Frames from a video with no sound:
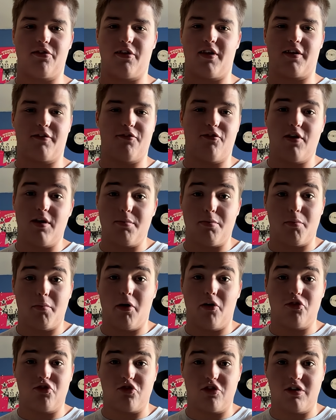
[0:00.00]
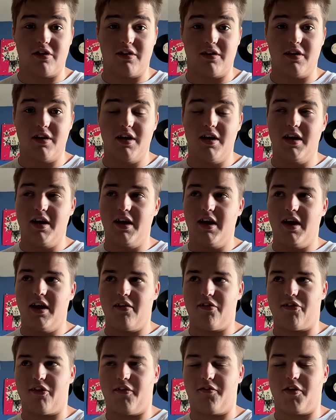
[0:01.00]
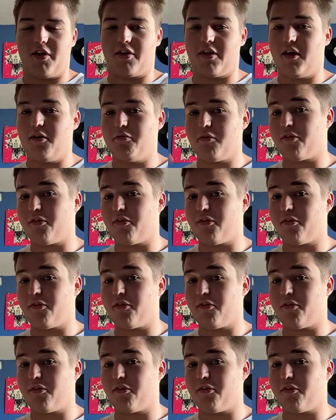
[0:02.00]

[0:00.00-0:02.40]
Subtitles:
like, free promotion and stuff like that.